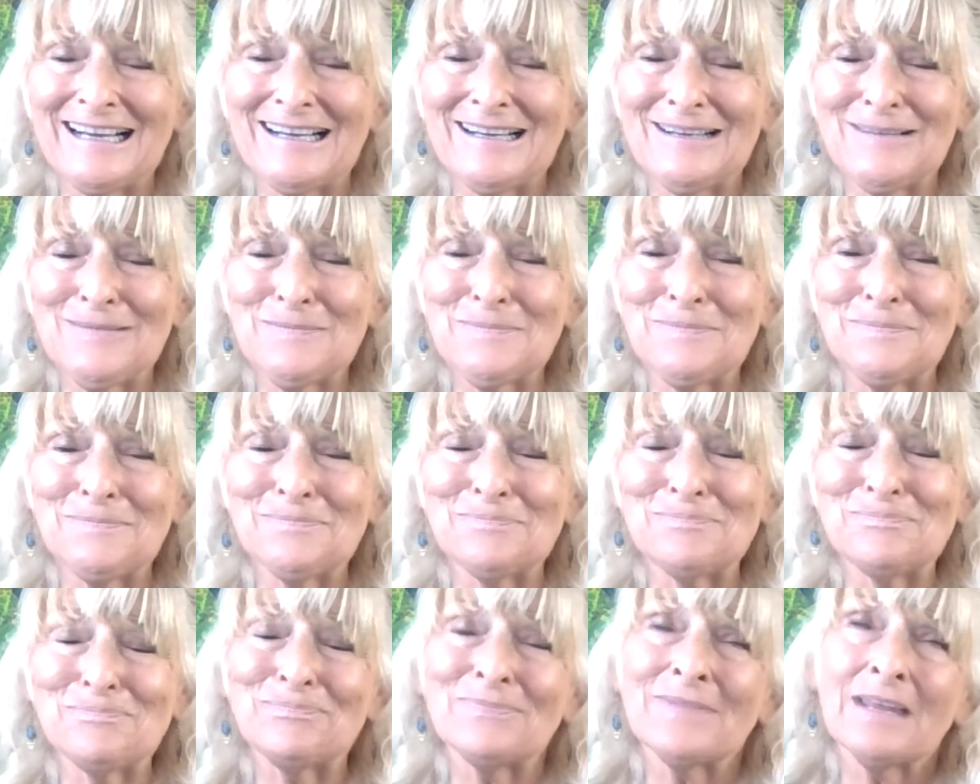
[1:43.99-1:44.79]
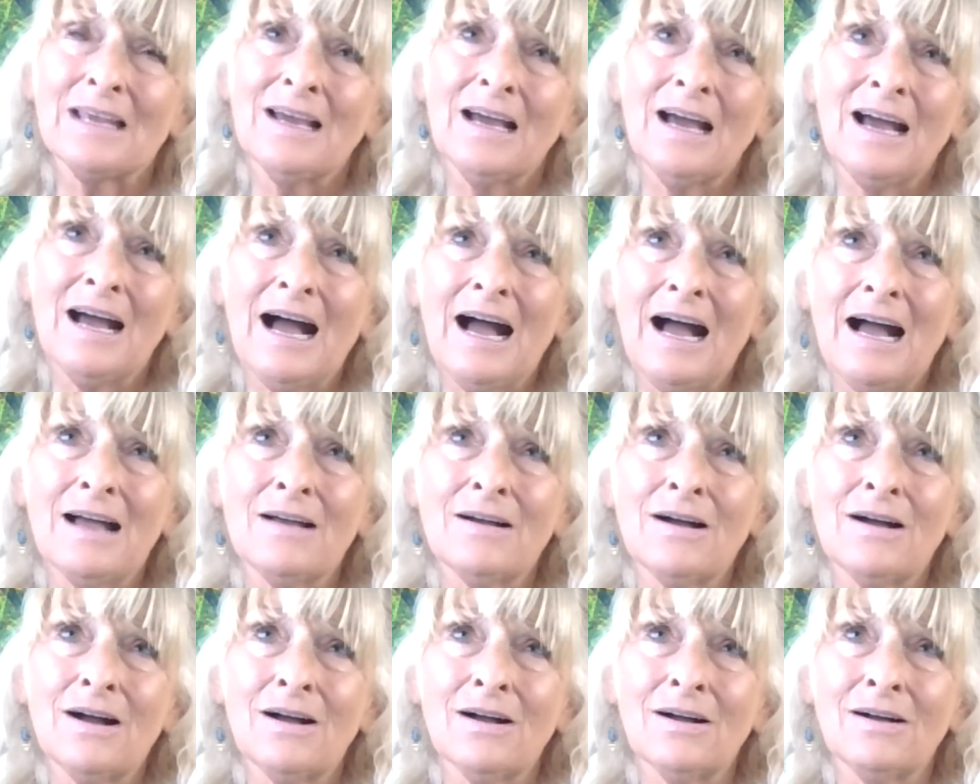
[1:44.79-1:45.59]

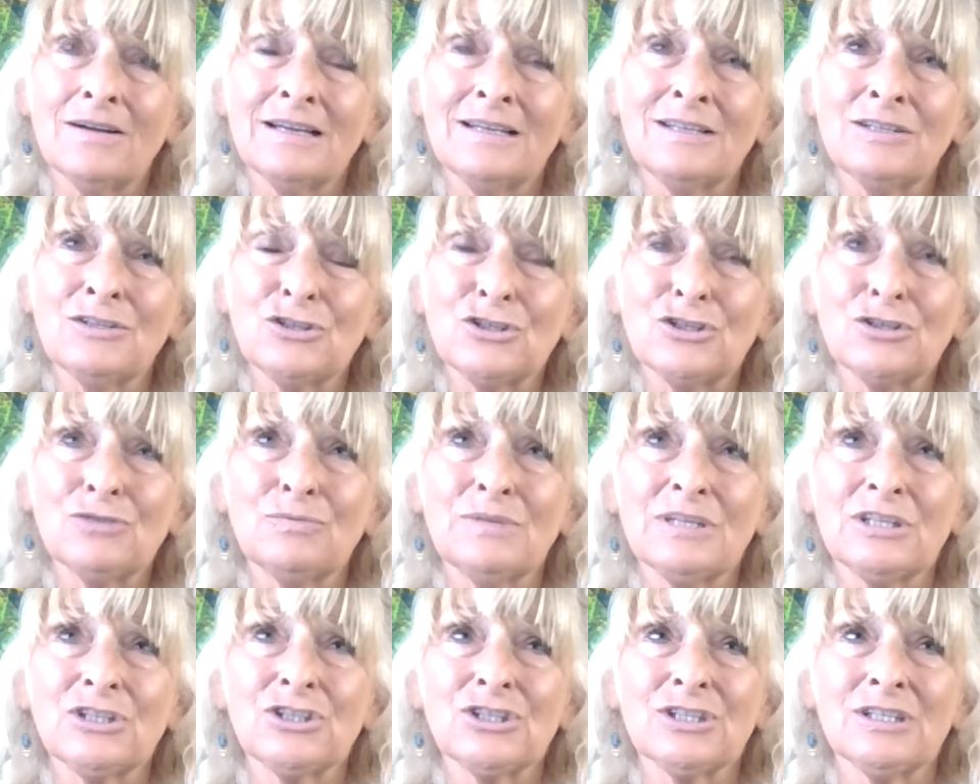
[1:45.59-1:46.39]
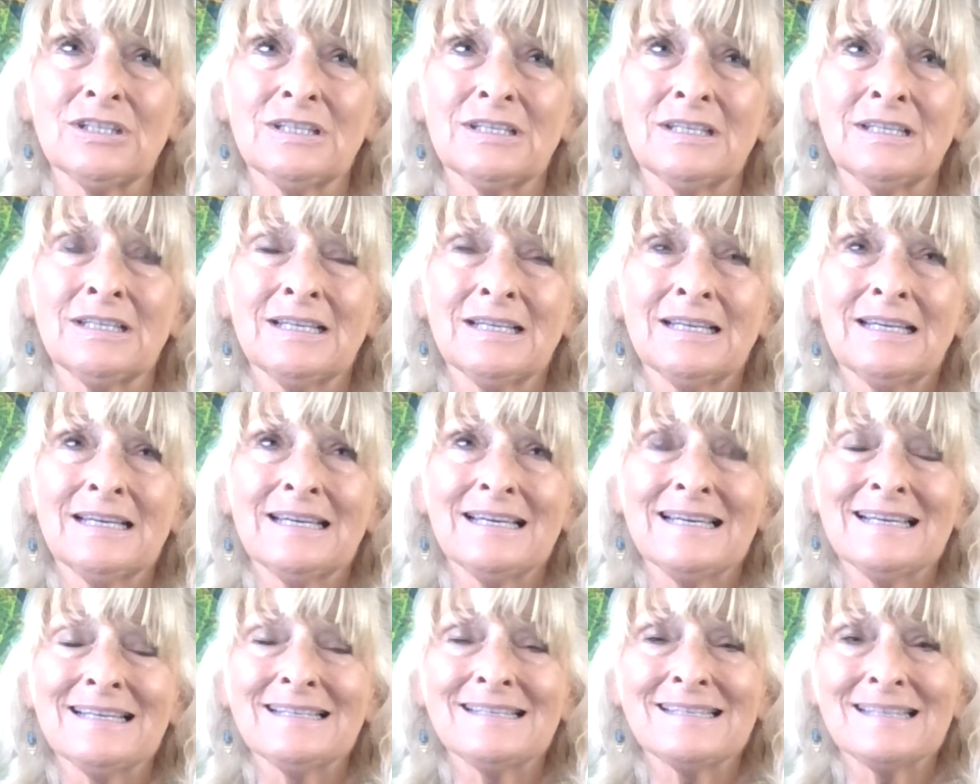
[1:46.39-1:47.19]
Our intuition
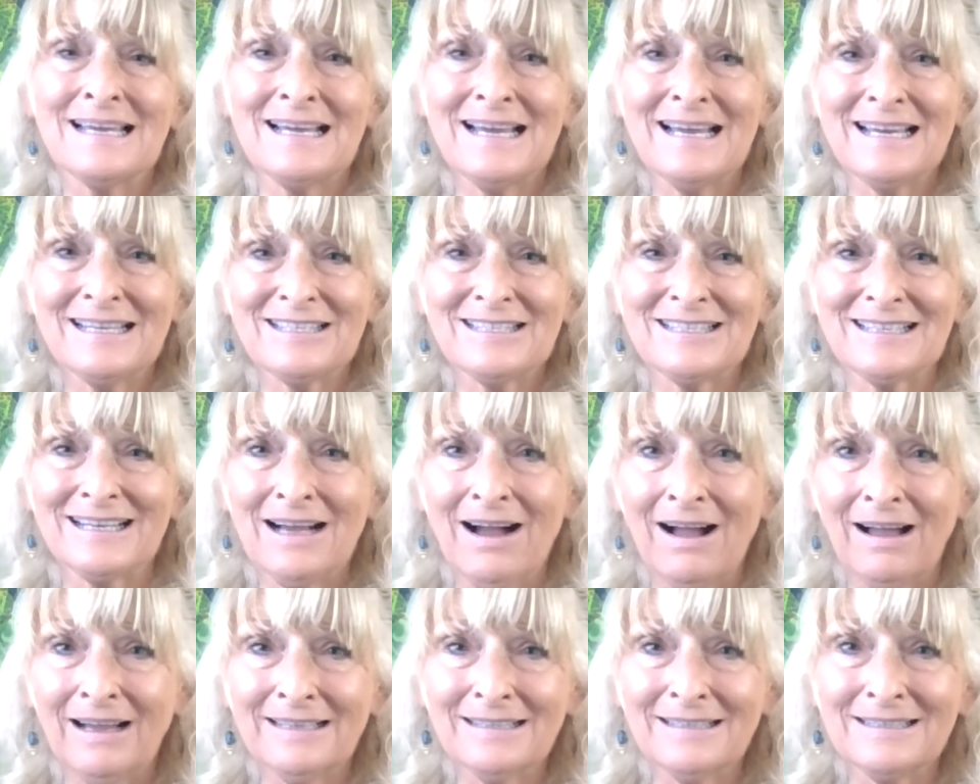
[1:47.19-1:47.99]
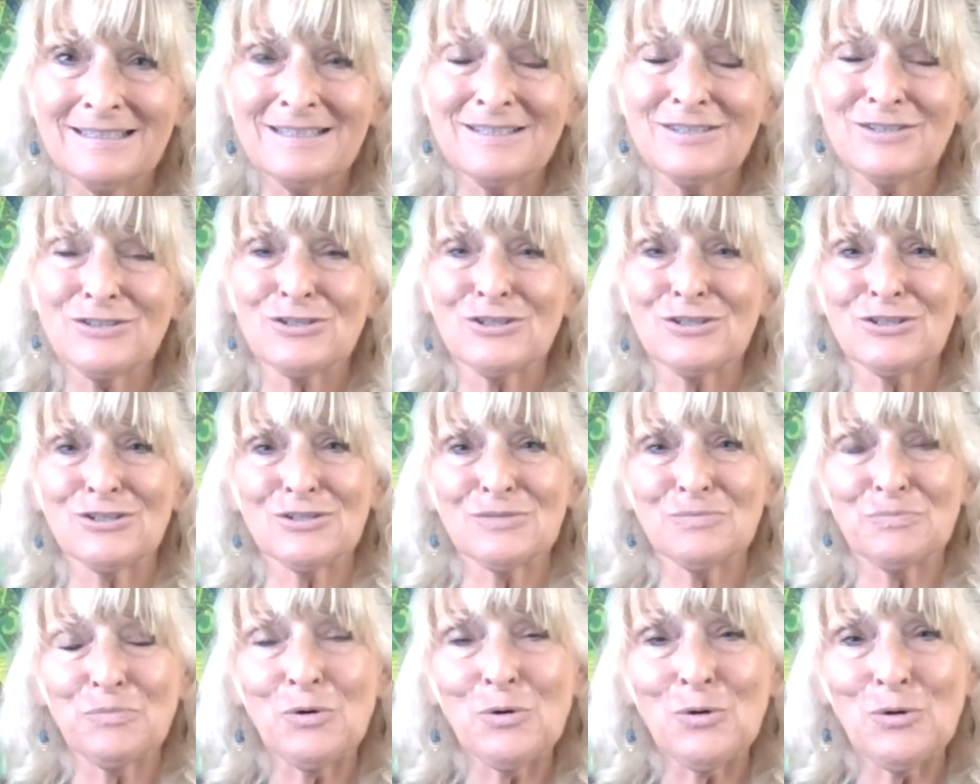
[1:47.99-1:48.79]
is there to guide us, to
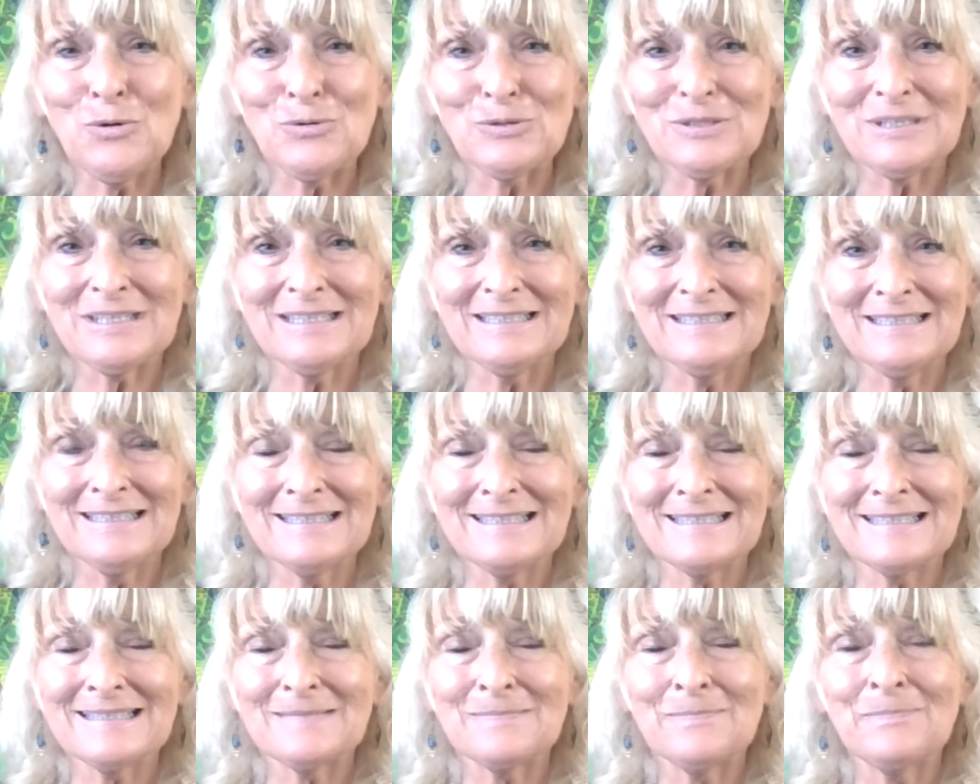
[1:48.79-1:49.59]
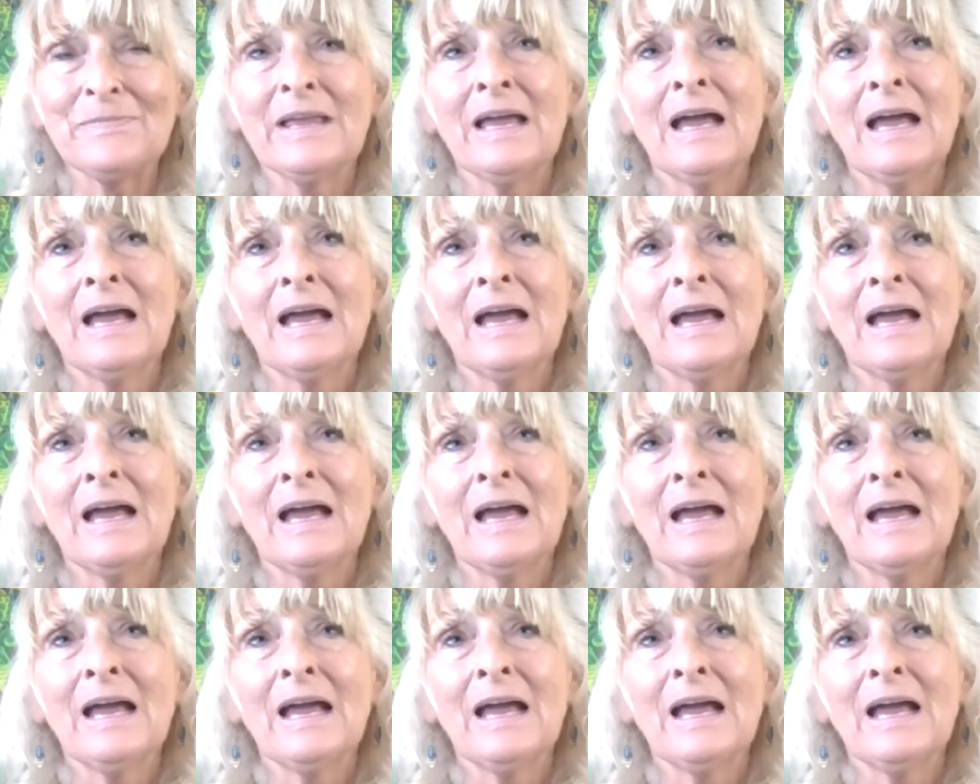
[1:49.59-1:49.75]
support us,